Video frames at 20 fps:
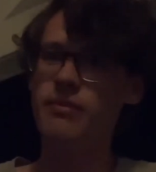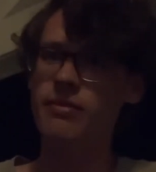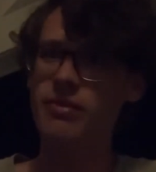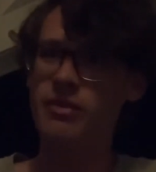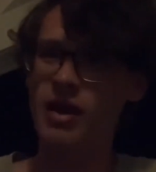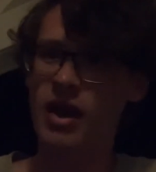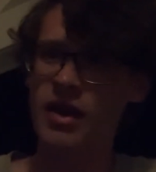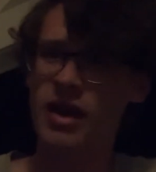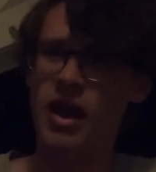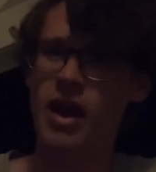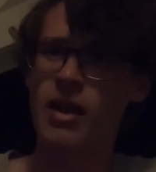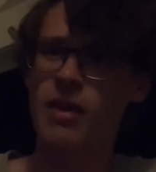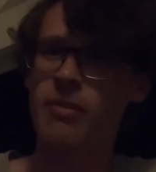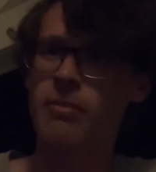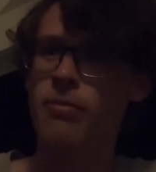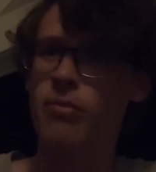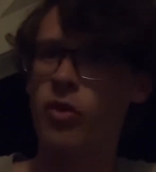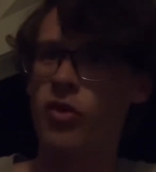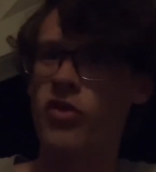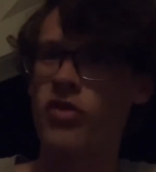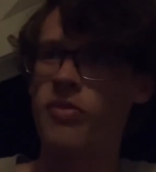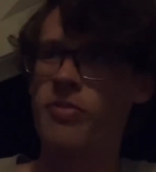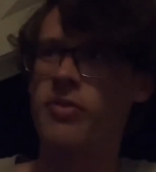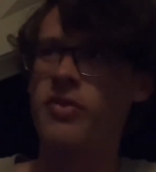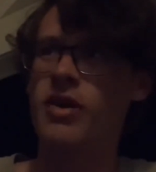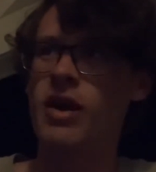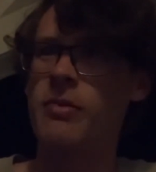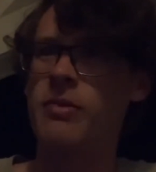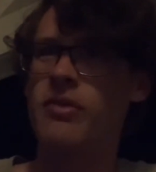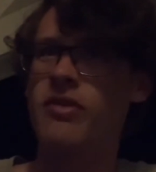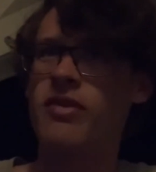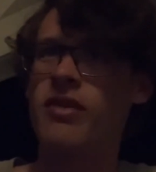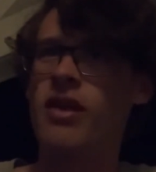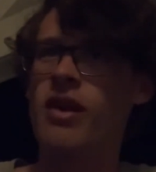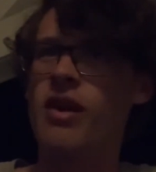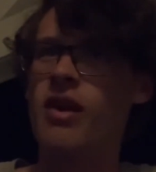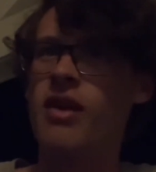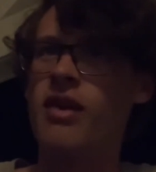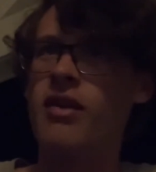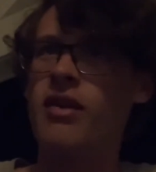Again, more subscribers
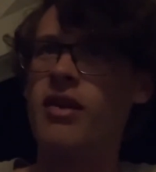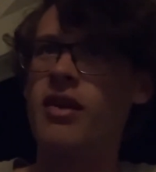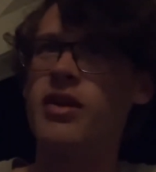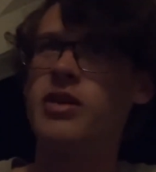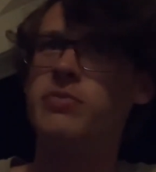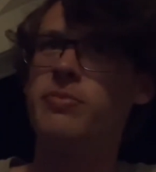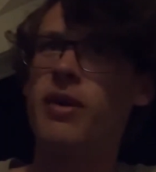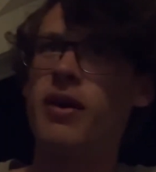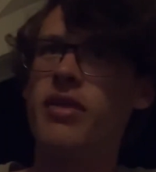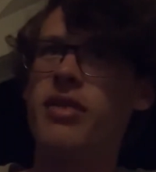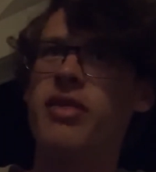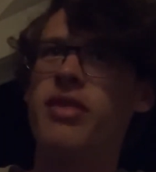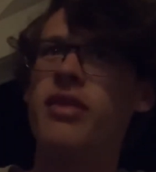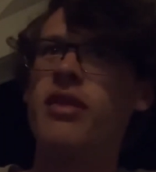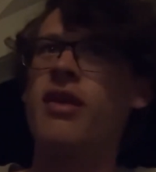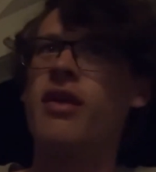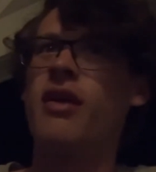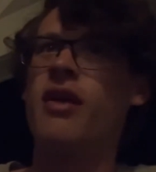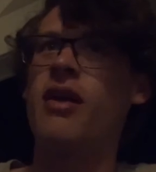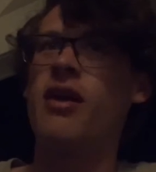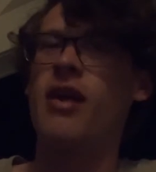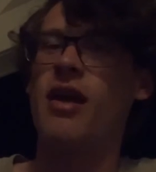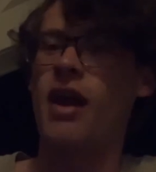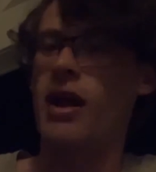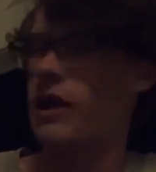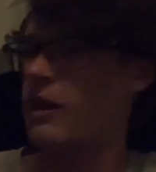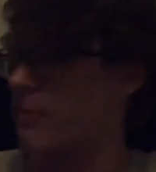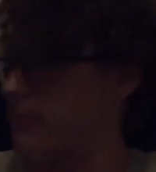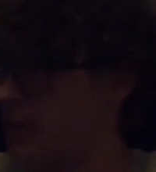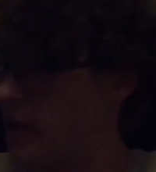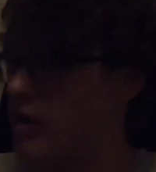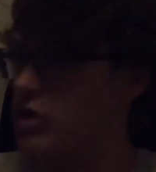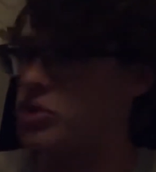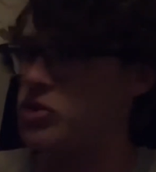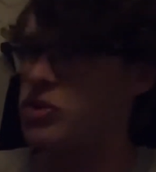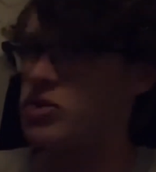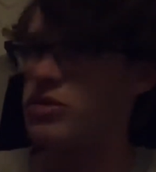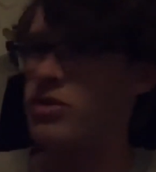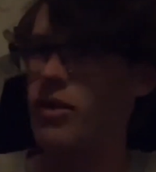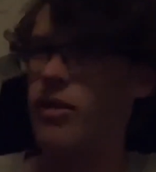each month.
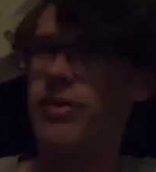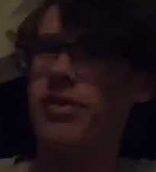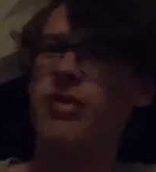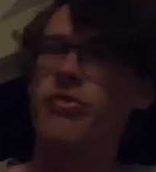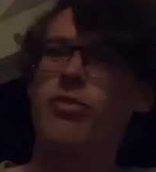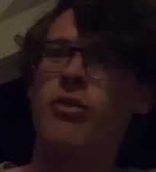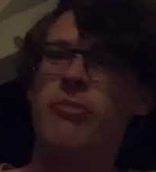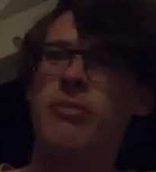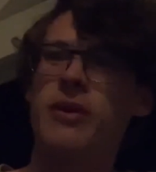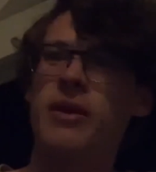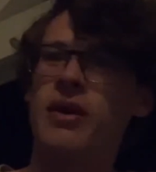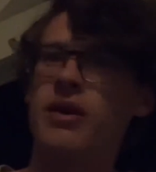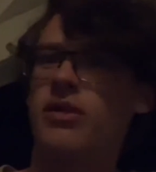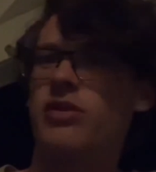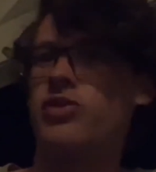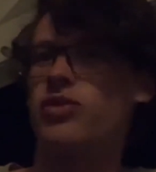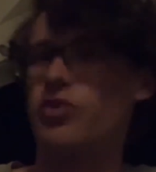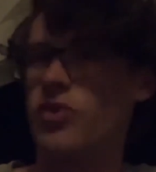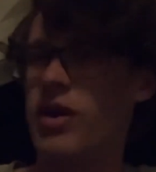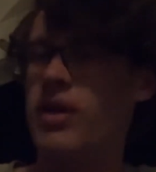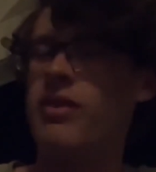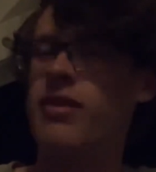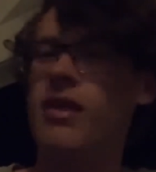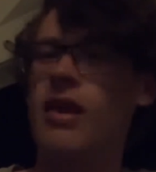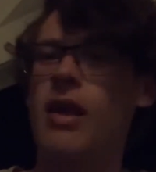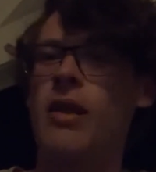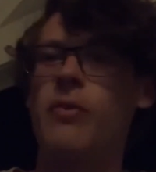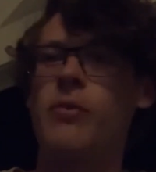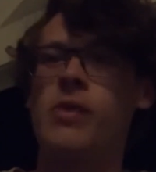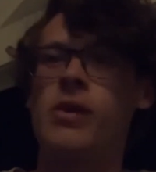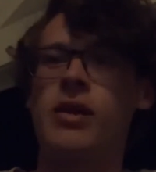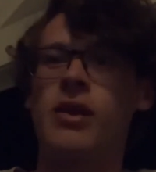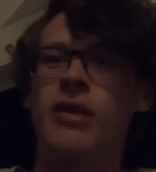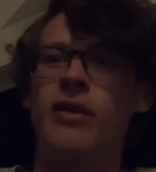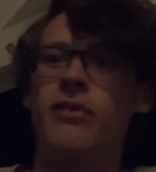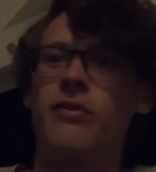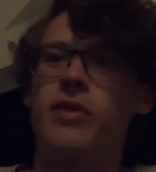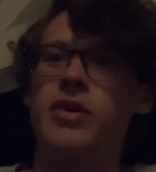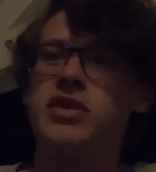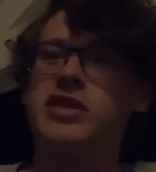Exponential growth would be great, and we
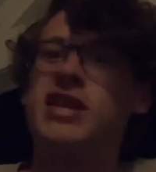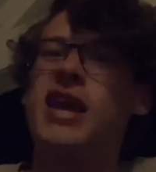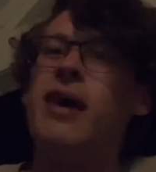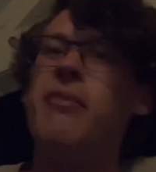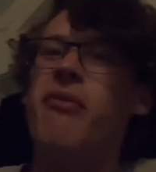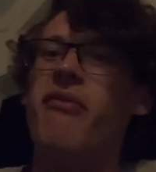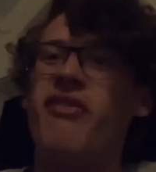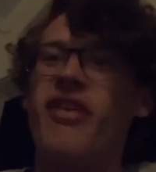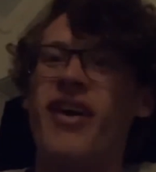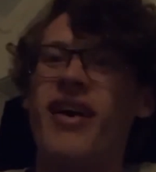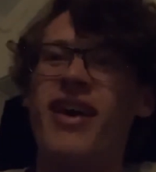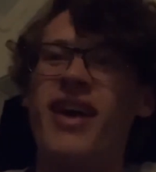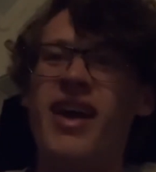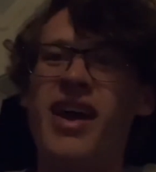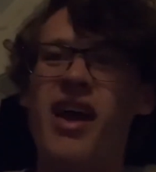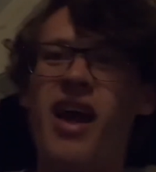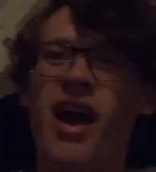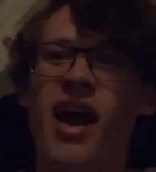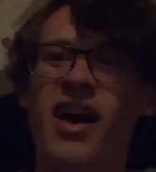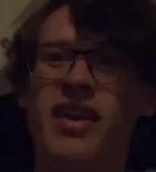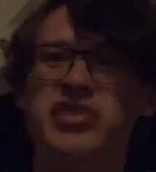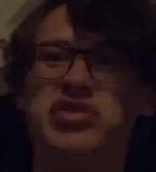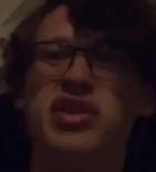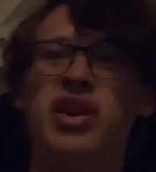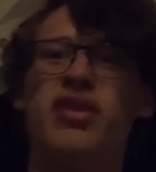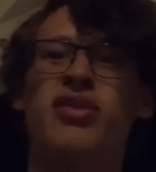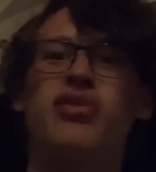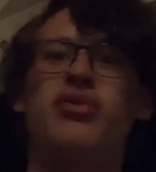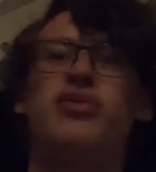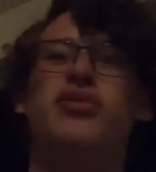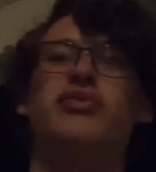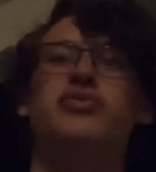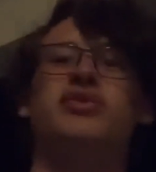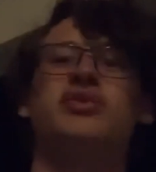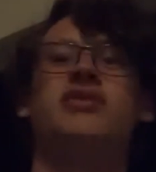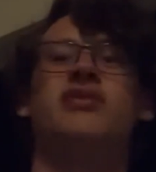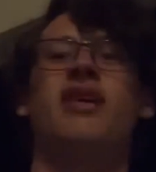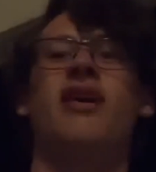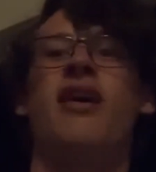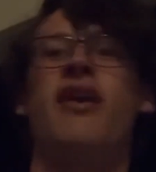can reach some of our channel
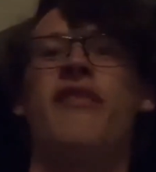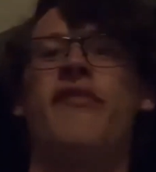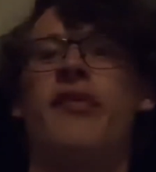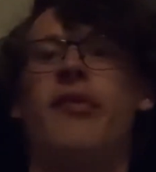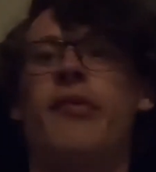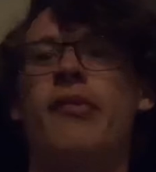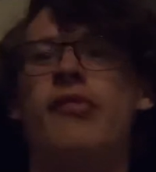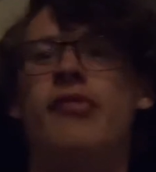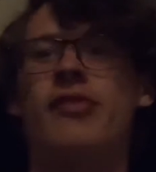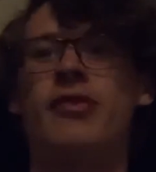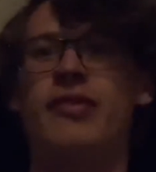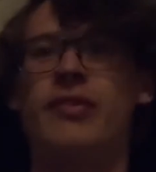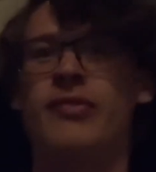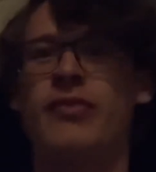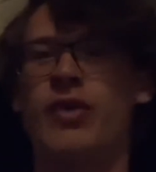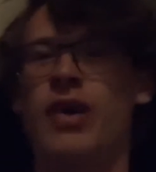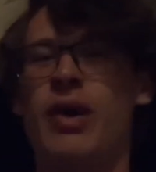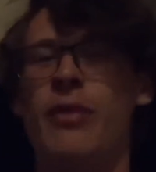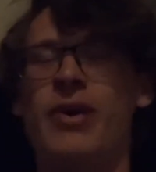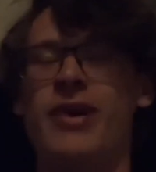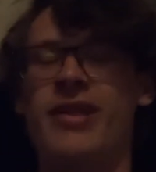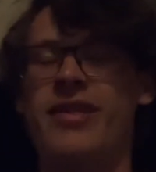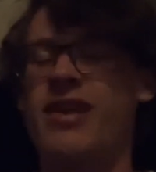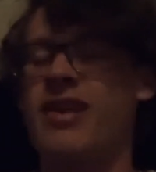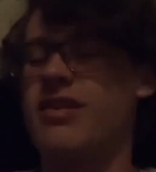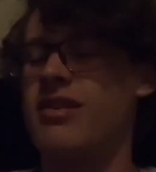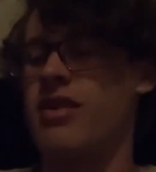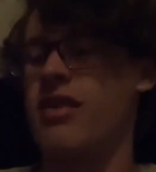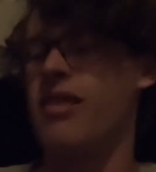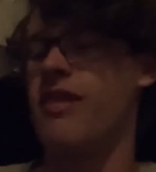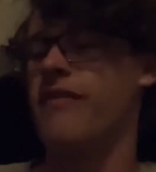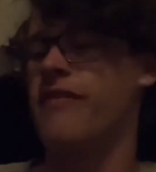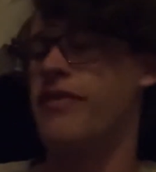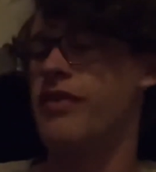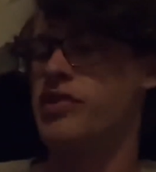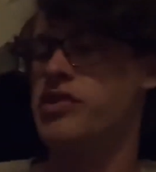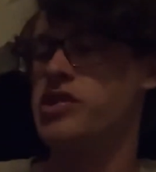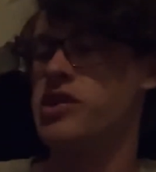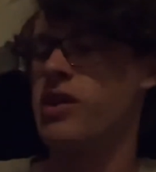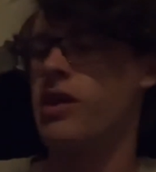goals for where I want to take this in the
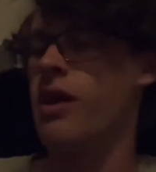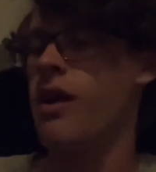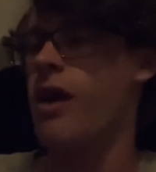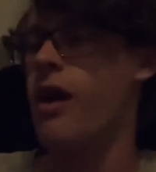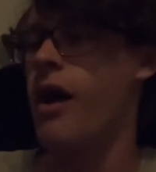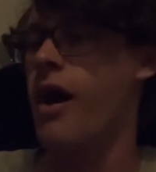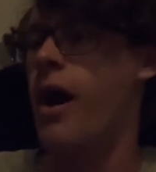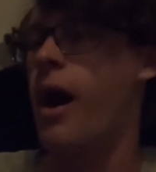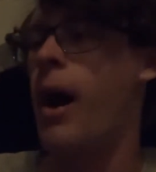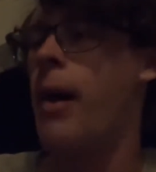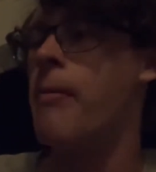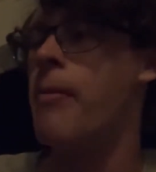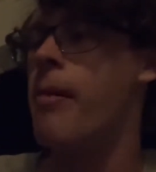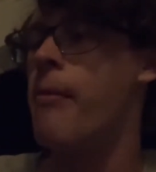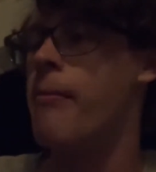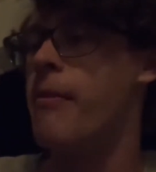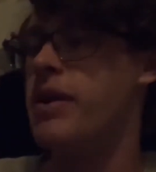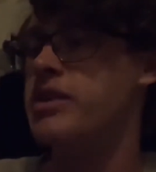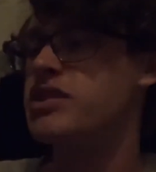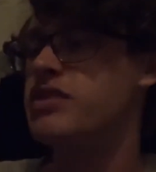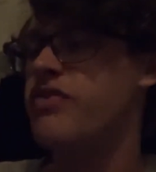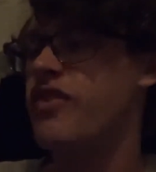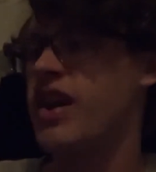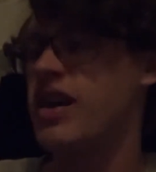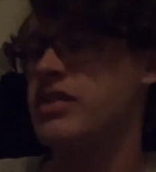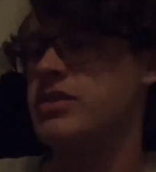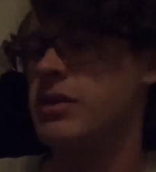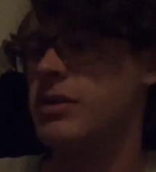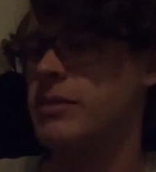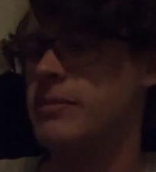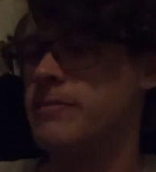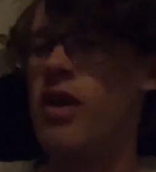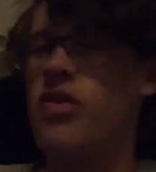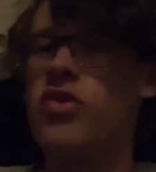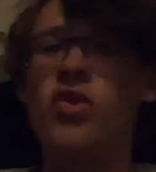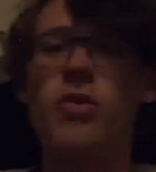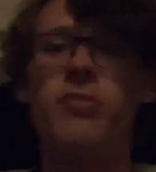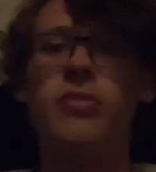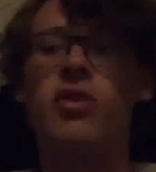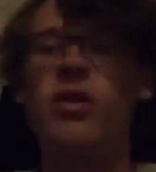future much faster.
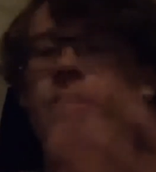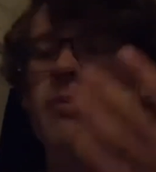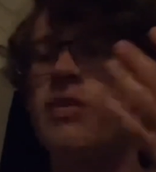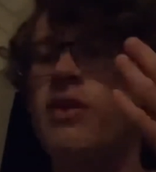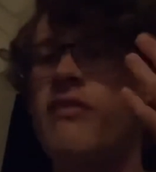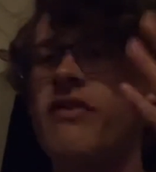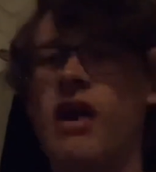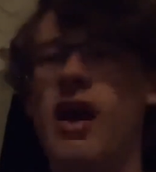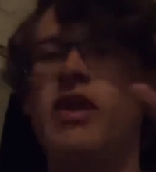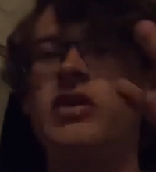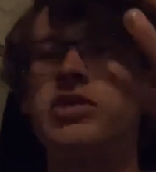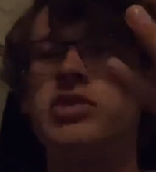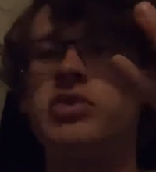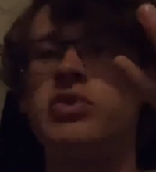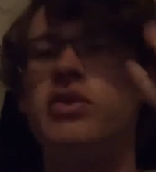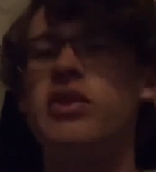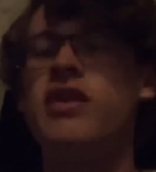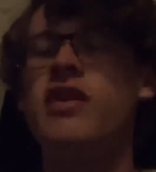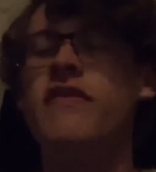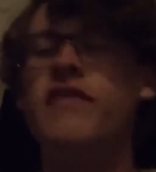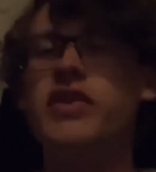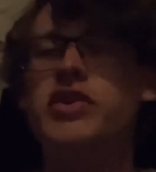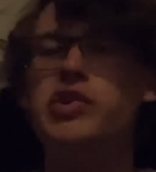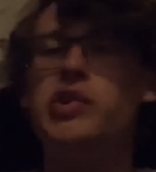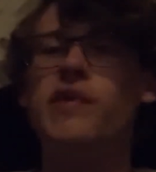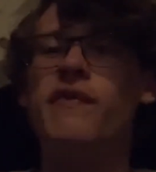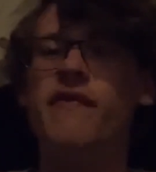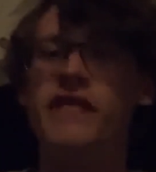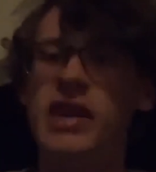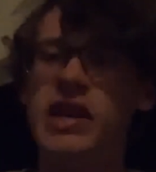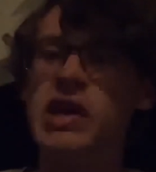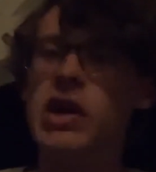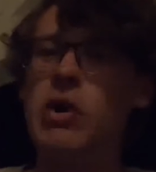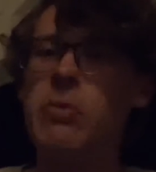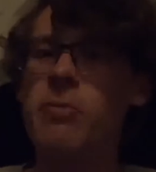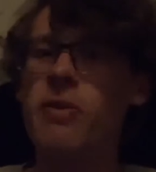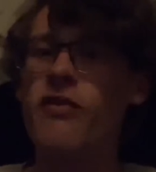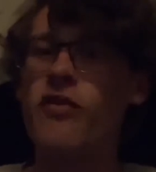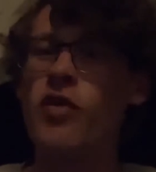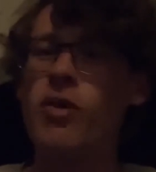So in terms of actual individual video
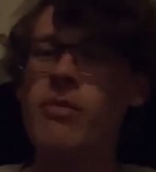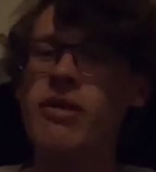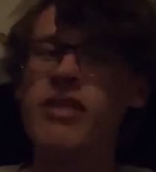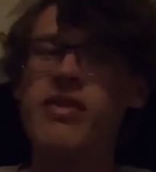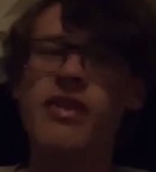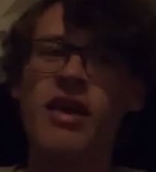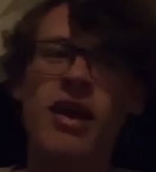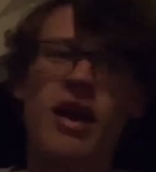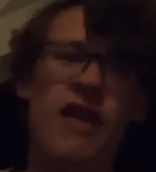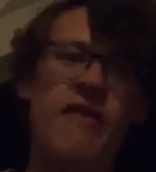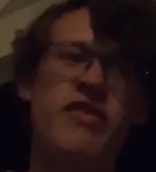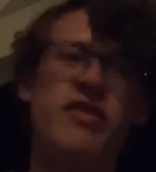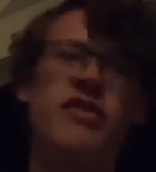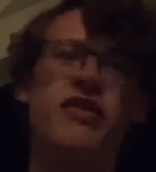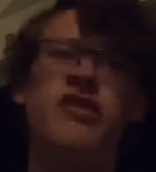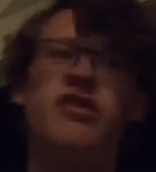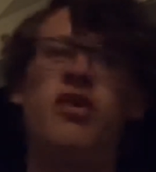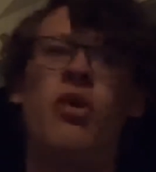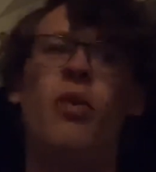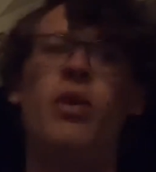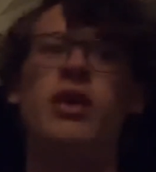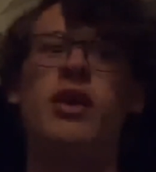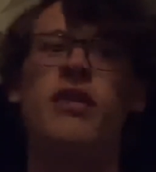performance, I obviously don't want to